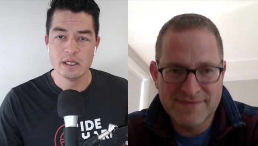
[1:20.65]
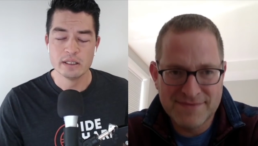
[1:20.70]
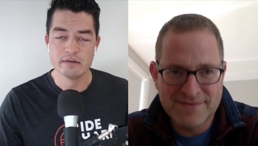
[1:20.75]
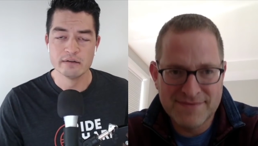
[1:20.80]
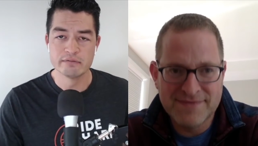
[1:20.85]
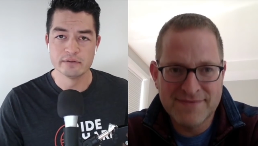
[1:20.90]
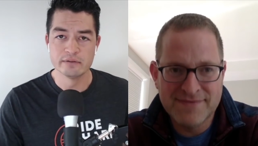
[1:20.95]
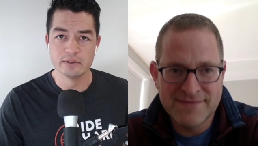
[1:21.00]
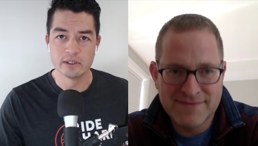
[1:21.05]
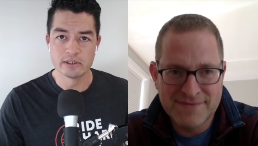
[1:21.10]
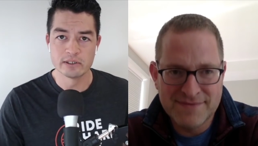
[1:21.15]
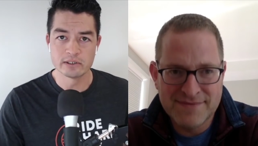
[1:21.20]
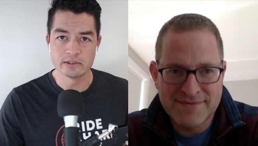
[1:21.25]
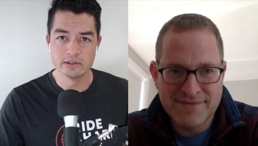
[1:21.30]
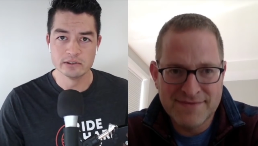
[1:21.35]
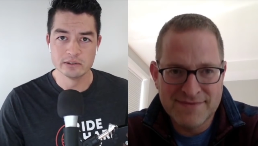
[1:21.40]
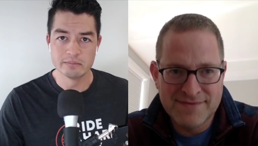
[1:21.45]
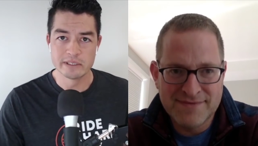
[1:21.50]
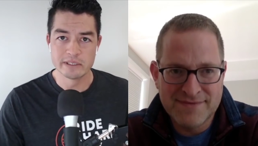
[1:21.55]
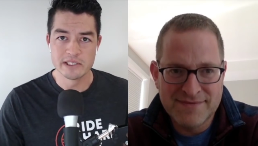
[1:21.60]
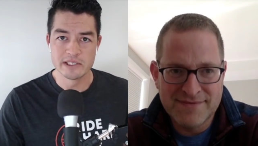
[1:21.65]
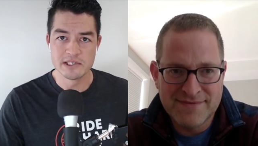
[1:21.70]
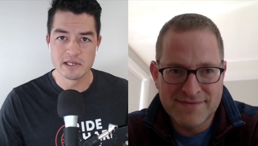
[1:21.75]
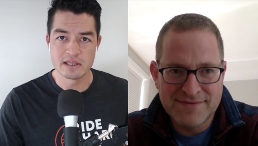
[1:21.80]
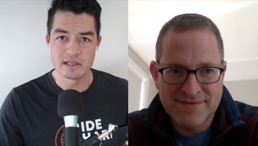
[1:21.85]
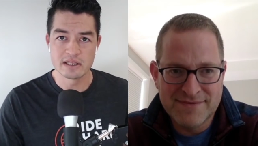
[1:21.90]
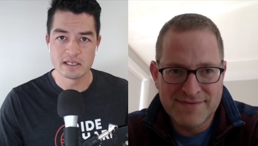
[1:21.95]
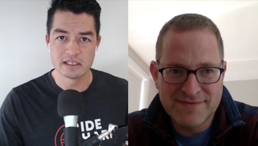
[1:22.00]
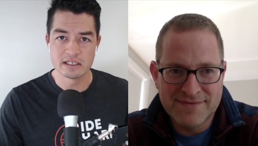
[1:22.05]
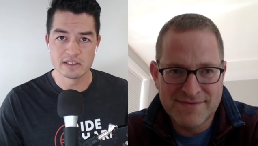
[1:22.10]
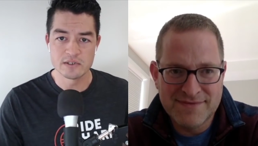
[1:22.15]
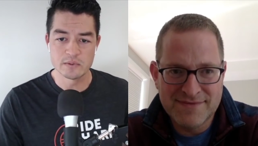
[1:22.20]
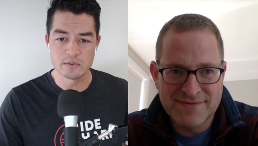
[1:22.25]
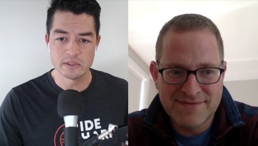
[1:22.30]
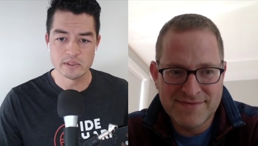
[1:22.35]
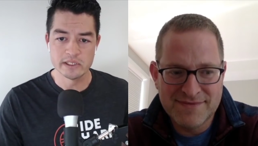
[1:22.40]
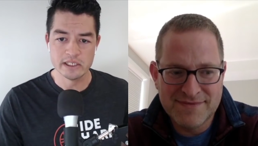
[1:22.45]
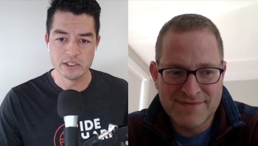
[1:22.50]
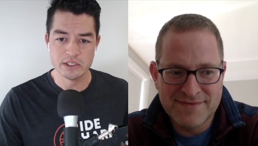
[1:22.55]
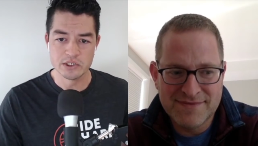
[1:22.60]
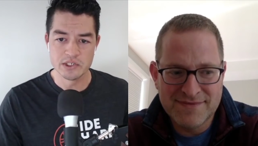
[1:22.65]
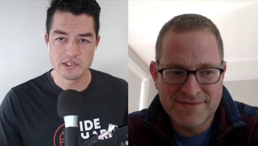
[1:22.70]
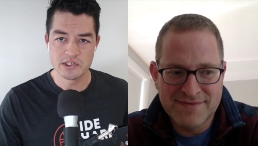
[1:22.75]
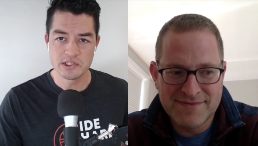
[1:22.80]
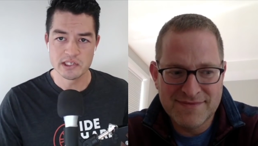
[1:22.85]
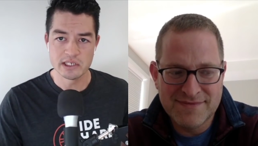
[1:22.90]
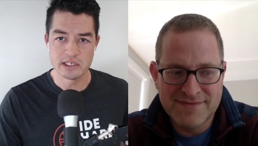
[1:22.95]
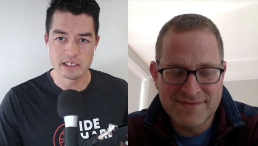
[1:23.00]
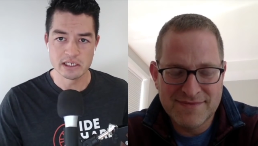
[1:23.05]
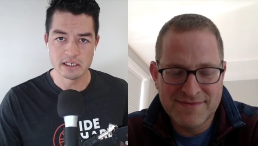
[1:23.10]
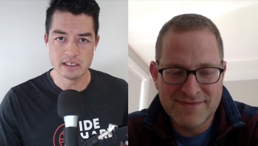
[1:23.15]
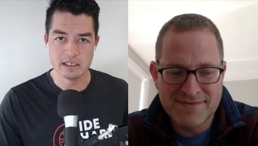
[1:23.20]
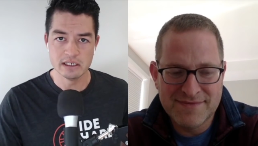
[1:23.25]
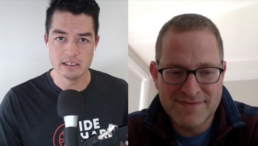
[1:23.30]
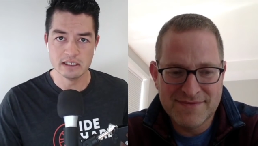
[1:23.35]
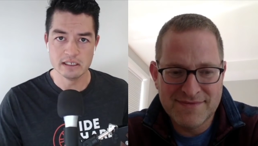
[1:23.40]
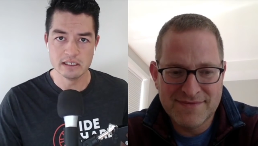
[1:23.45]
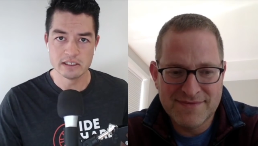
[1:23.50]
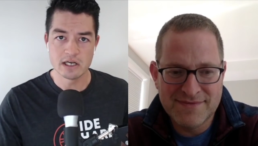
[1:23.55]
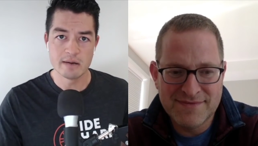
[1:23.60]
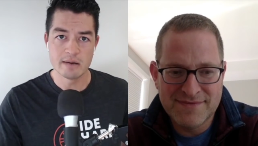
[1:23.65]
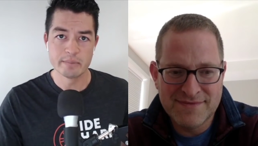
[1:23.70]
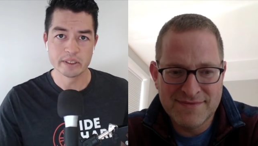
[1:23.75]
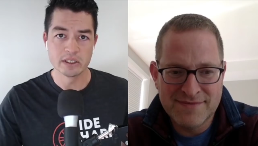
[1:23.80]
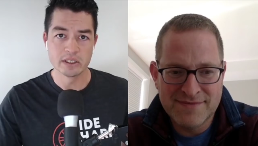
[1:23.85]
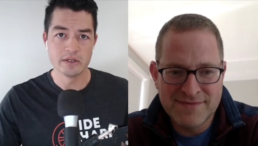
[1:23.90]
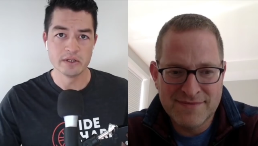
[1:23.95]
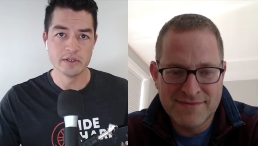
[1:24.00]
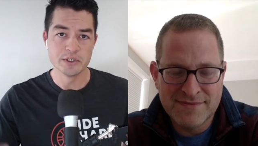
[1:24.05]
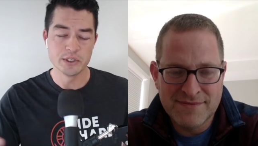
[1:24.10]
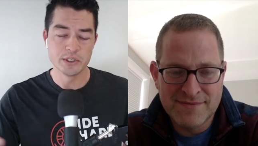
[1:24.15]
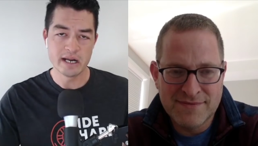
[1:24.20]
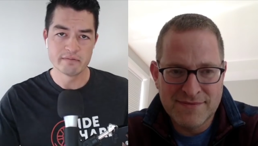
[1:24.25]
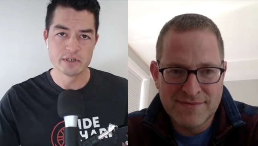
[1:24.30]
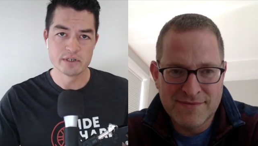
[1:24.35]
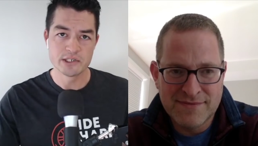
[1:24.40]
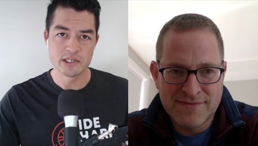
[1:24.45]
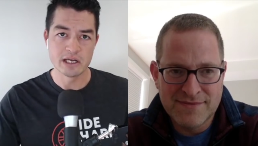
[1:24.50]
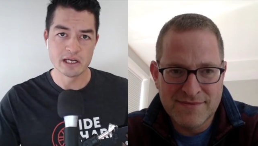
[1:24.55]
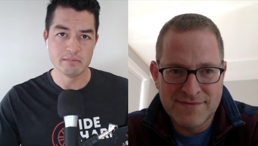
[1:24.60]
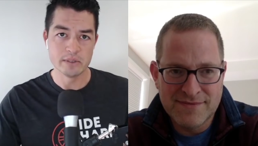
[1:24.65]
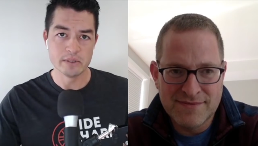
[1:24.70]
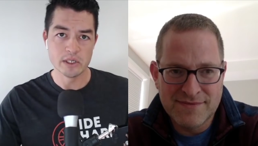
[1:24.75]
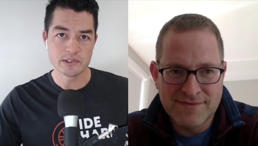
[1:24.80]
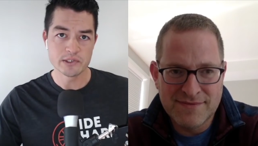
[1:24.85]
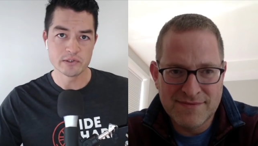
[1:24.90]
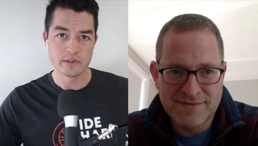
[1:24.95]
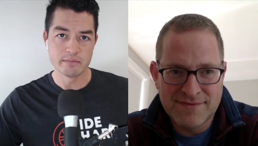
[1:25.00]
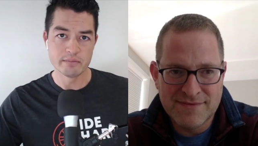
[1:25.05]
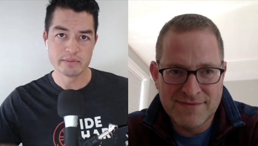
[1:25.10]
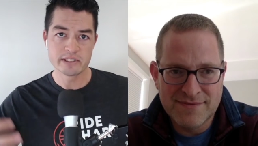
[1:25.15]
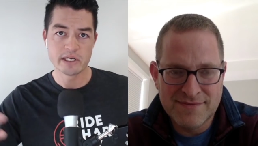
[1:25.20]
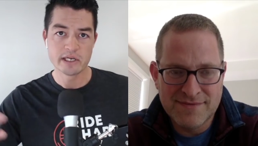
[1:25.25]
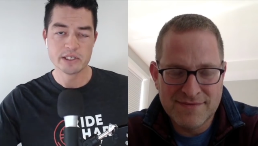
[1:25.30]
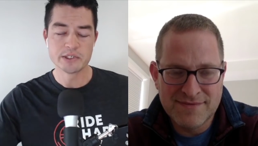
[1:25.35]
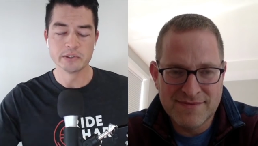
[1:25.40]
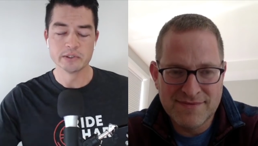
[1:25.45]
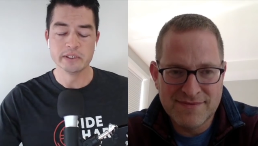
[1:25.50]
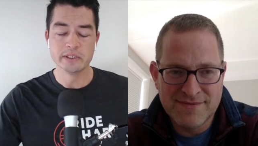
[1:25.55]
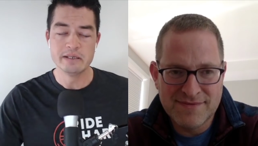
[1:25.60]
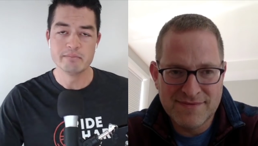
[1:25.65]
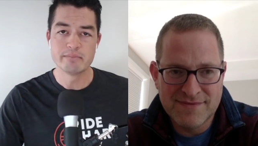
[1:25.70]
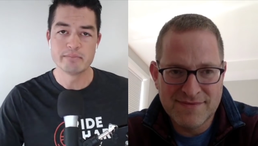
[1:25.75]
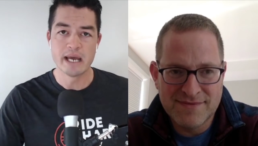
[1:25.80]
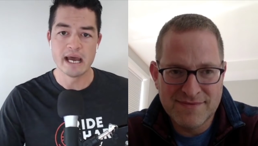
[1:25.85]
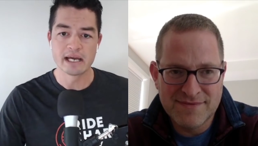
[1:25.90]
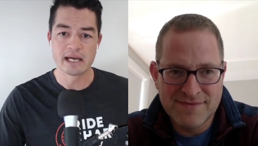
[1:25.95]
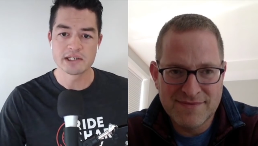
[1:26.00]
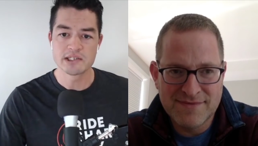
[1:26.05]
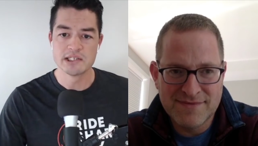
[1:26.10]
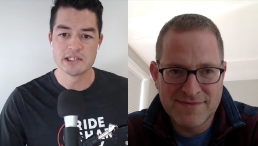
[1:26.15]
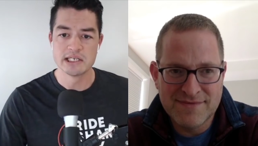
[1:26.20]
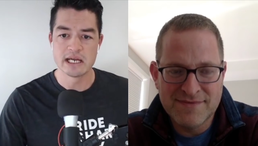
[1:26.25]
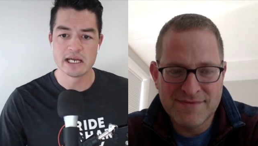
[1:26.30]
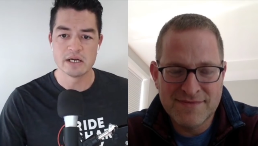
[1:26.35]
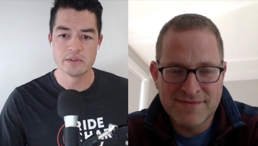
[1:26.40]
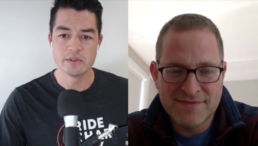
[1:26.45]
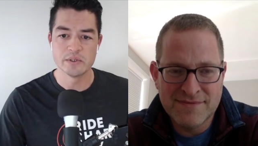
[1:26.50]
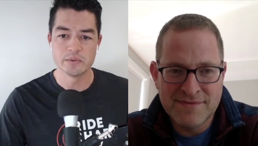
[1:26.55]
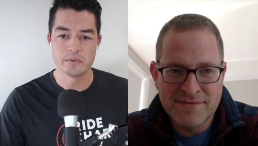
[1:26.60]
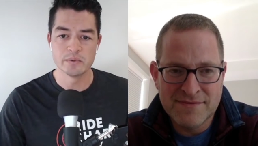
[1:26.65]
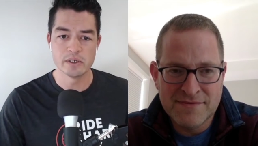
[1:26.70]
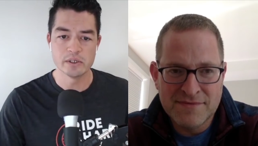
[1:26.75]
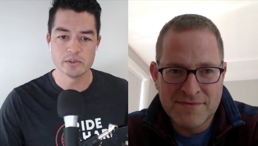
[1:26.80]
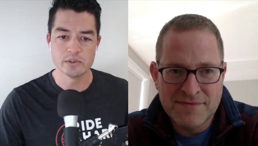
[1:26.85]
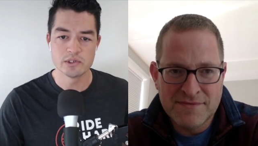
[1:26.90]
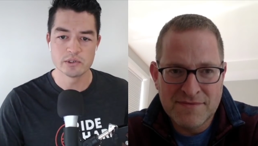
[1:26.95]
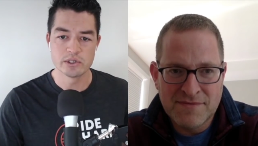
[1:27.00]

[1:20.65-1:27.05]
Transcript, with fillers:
Speaker 1: the full article because I think it's really interesting uh, topic on the driver's side, but also the potential impacts down the road.